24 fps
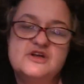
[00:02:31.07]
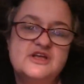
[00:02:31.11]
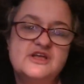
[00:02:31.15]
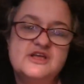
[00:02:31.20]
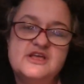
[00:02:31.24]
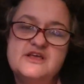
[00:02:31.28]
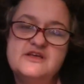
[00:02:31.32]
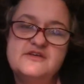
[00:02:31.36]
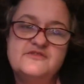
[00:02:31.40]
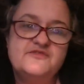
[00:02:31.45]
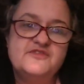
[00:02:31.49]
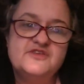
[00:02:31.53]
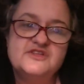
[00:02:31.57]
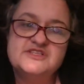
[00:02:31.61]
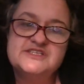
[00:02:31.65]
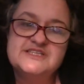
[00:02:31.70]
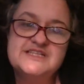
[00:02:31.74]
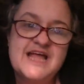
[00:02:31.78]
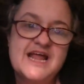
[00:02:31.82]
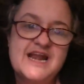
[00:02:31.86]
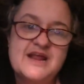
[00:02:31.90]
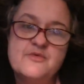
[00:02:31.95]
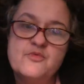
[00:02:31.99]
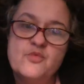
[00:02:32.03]
if it's
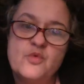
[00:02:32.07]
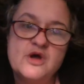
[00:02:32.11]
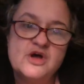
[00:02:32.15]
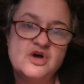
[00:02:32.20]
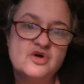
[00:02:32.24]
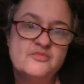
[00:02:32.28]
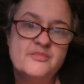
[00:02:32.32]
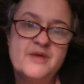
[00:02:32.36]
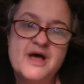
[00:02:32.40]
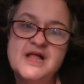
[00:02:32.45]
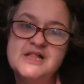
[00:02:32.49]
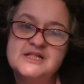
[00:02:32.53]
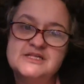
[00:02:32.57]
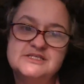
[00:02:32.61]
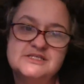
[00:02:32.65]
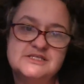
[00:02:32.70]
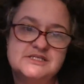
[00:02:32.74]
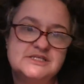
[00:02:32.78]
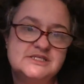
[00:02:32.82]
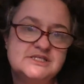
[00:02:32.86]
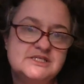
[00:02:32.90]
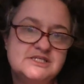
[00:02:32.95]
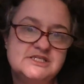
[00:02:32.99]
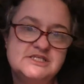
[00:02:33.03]
not a well
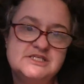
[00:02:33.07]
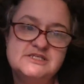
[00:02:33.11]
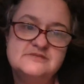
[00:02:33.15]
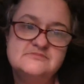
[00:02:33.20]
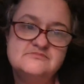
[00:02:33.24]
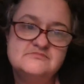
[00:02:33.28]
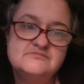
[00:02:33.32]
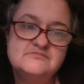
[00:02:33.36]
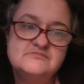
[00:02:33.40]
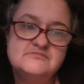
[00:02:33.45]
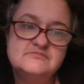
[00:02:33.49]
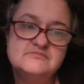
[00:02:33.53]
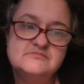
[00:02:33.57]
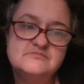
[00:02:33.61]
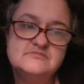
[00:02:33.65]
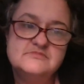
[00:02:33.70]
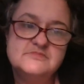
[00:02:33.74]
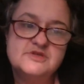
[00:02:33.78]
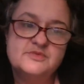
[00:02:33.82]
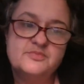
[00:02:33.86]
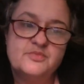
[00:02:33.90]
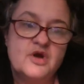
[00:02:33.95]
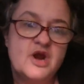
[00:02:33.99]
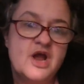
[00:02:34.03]
balanced team
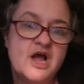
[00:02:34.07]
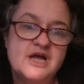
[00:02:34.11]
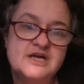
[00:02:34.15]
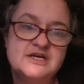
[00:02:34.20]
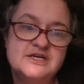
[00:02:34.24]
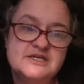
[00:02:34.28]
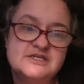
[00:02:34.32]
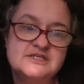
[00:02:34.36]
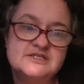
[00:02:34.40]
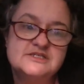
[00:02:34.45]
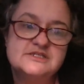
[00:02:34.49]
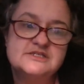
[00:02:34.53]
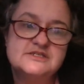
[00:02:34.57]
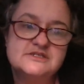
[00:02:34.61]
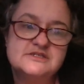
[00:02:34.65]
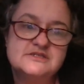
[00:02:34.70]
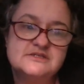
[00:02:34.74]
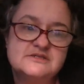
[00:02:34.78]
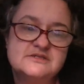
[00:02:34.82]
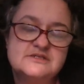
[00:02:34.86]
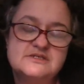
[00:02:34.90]
the product